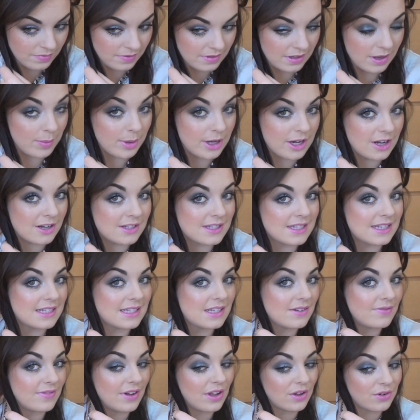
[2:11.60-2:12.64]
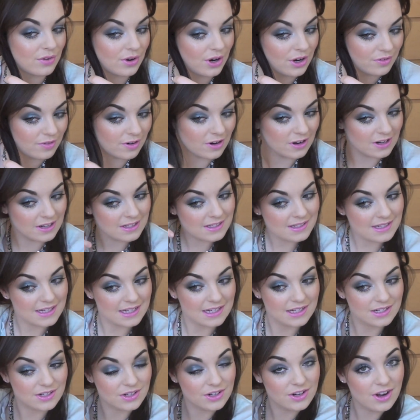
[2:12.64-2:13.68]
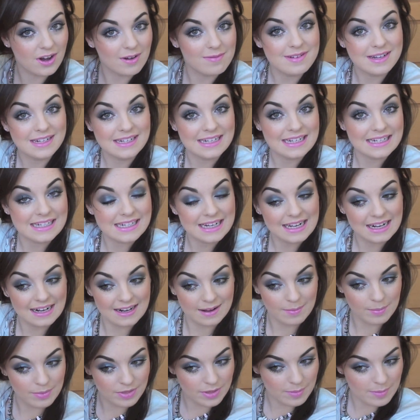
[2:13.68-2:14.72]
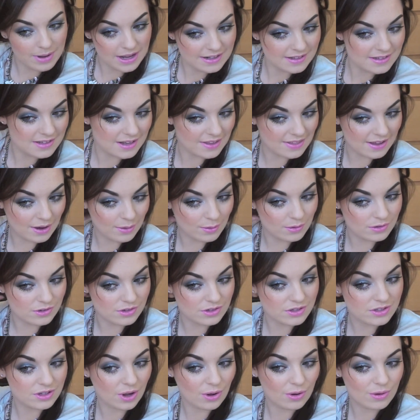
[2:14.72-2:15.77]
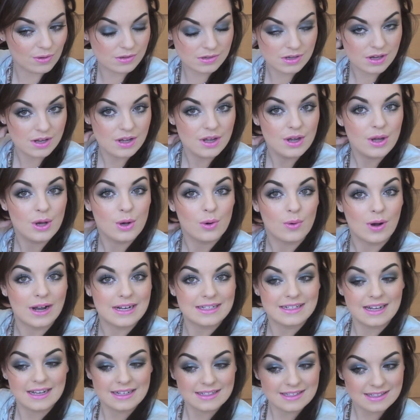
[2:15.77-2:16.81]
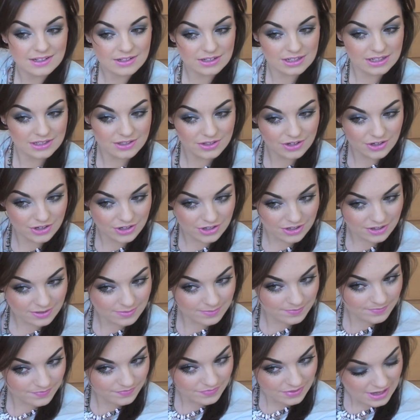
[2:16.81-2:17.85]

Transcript: Now because these are Velcro rollers, you don't often need to clip them in, so that will just hold quite nicely on its own.